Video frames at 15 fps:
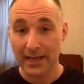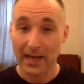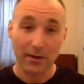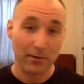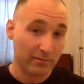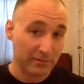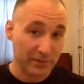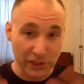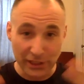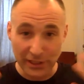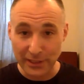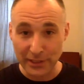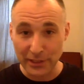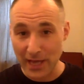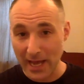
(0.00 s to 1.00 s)
However, she
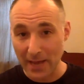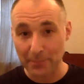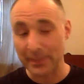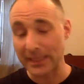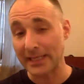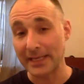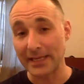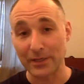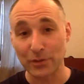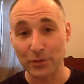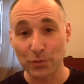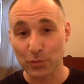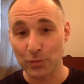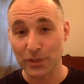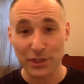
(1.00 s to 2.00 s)
did not begin
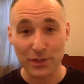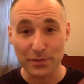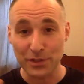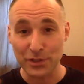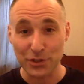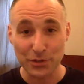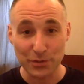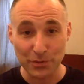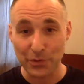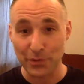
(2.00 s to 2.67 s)
when she was 2,